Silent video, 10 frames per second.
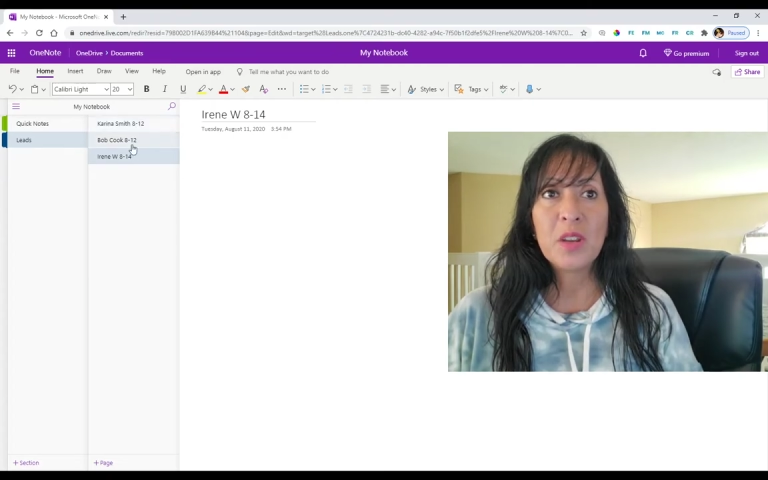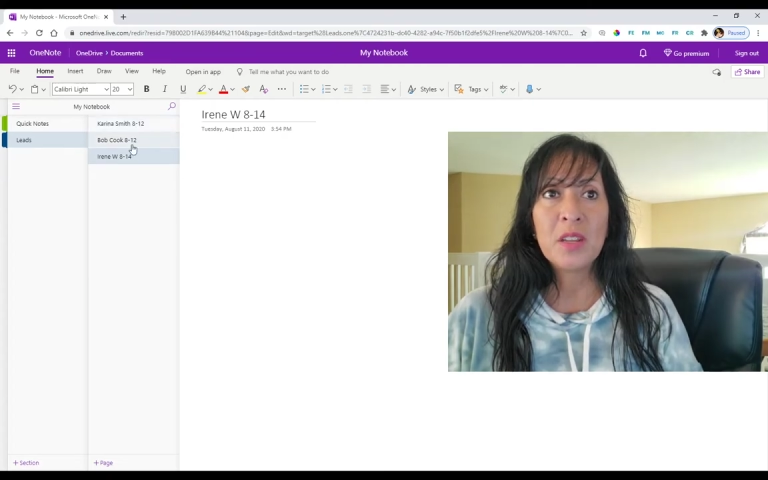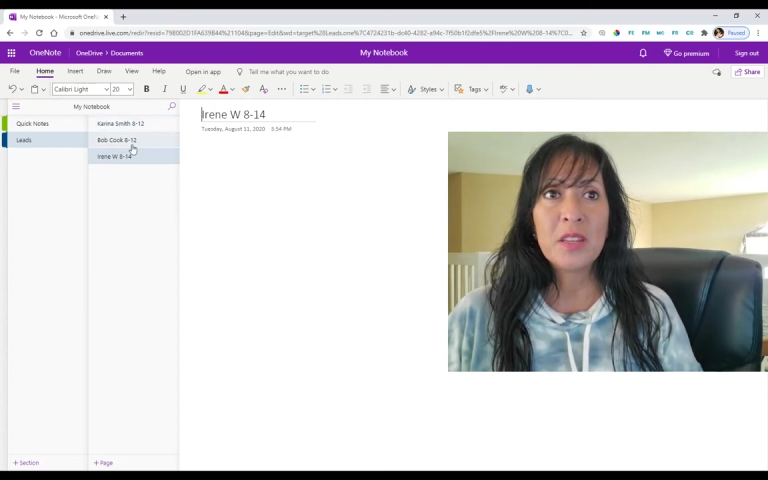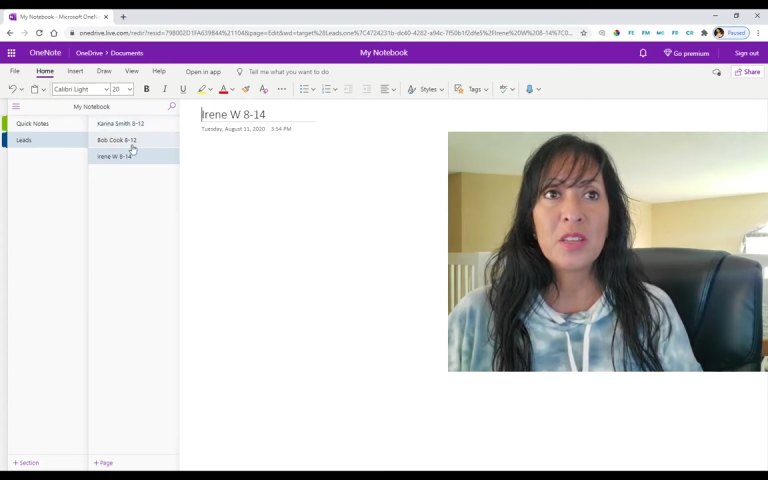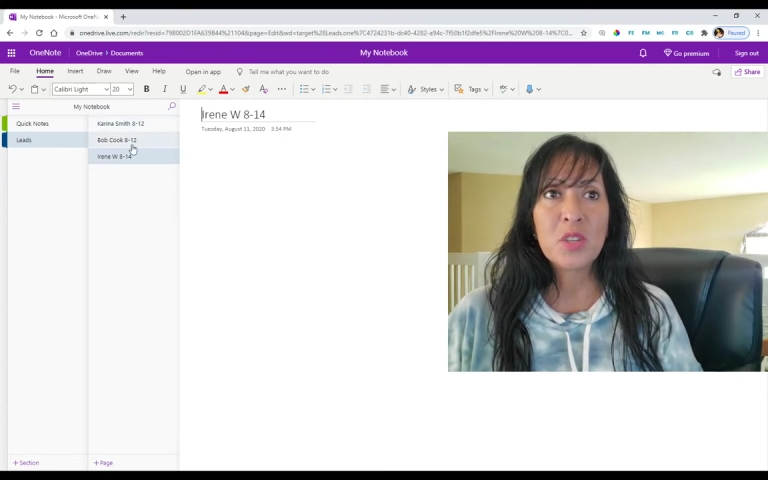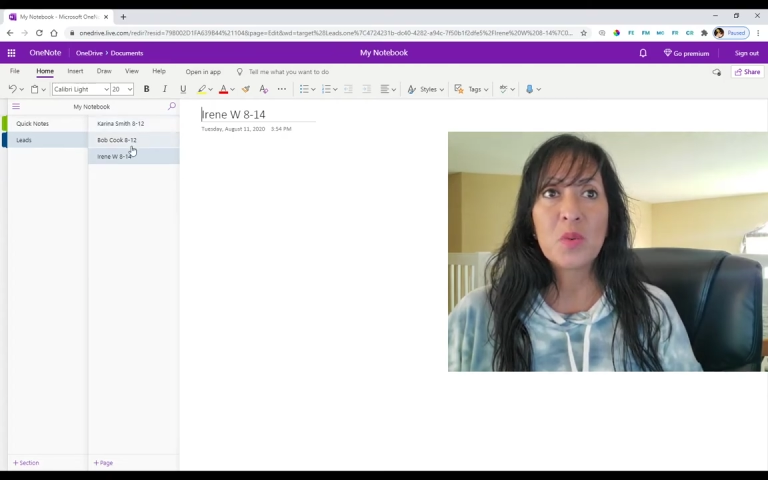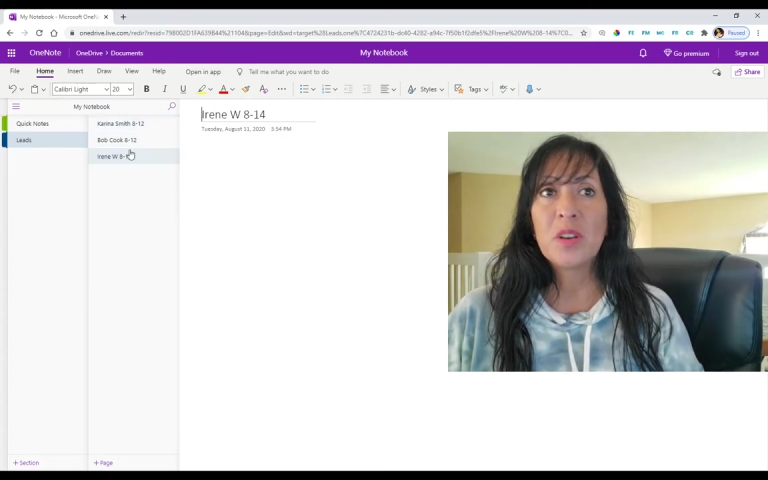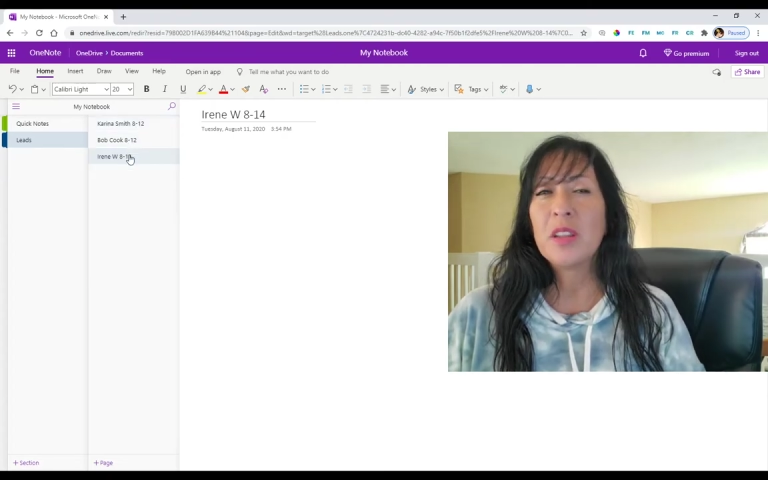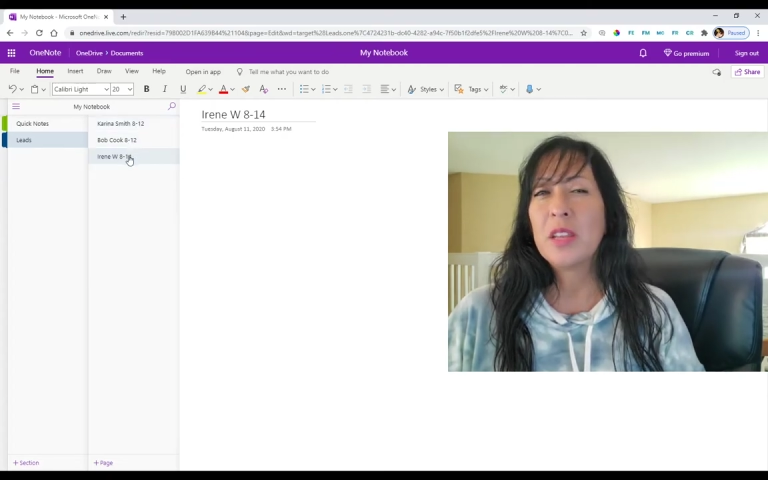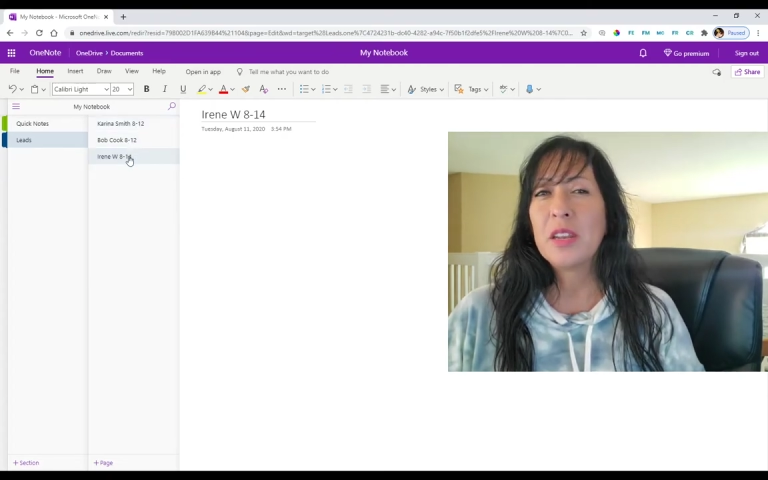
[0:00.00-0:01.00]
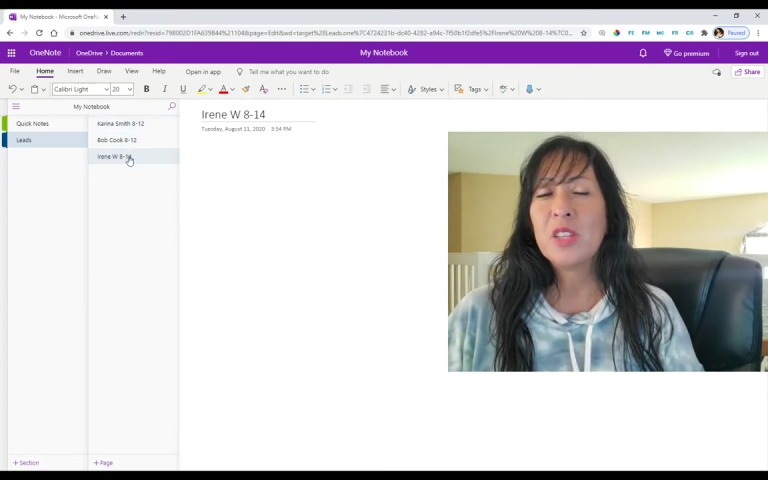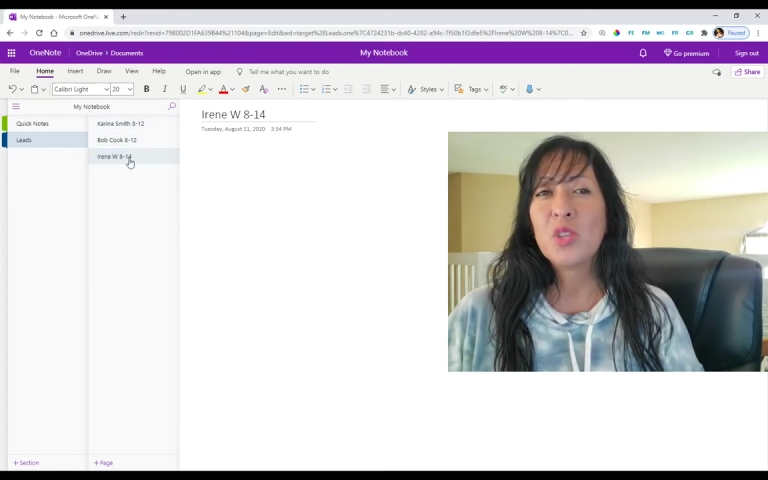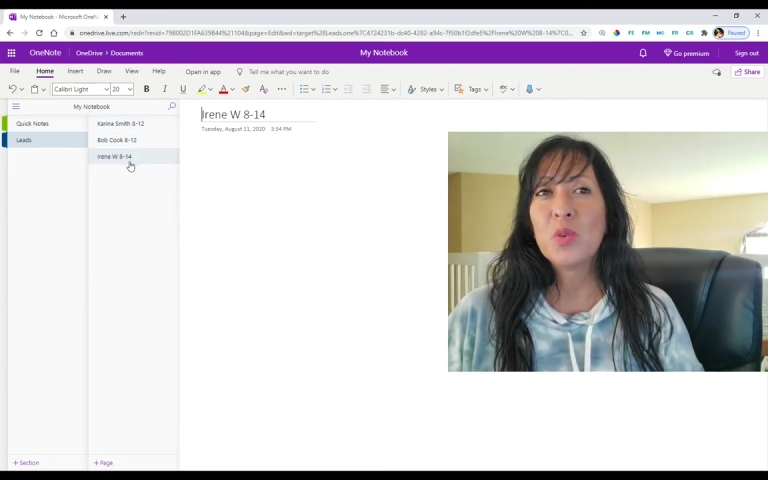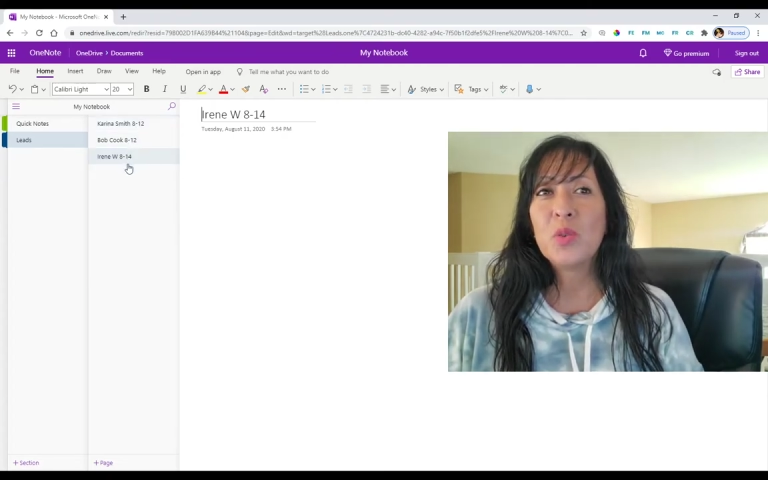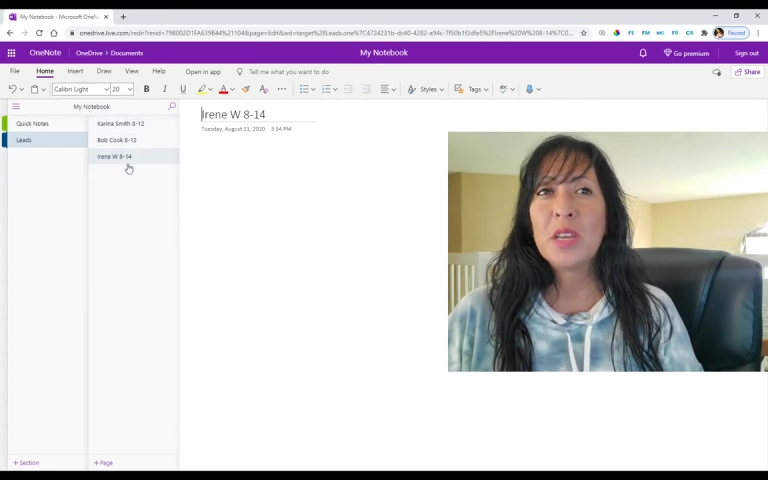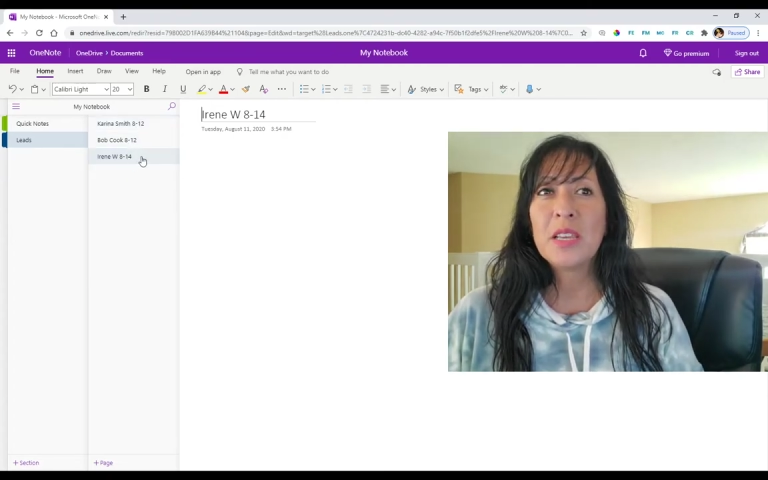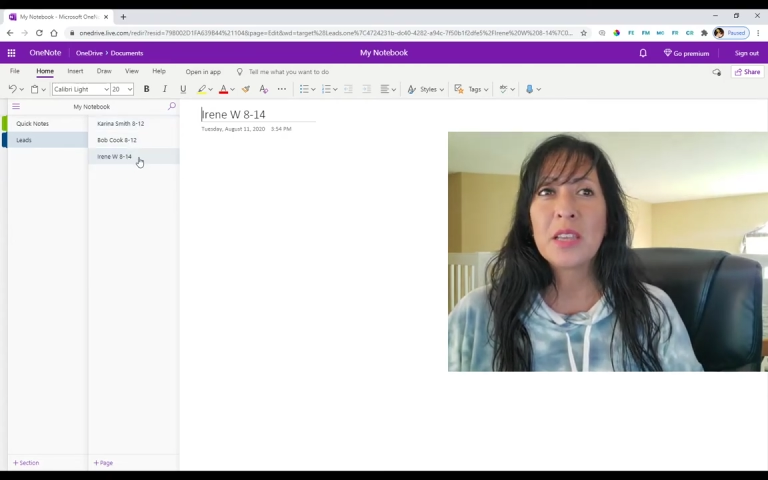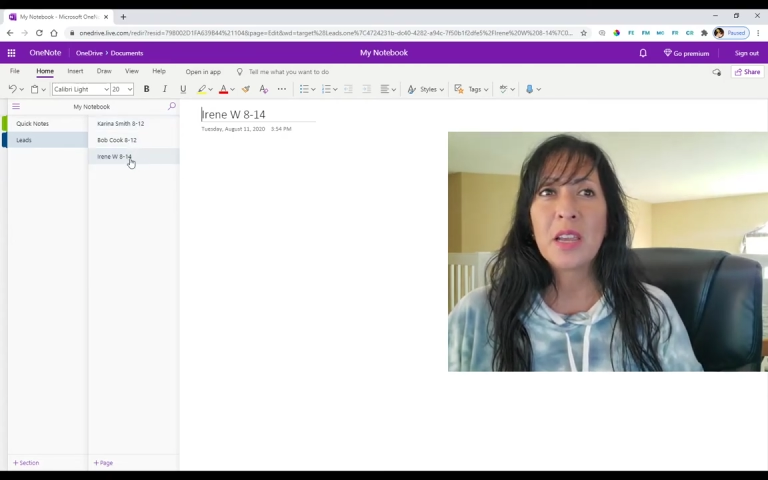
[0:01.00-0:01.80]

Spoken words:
and then in 2 days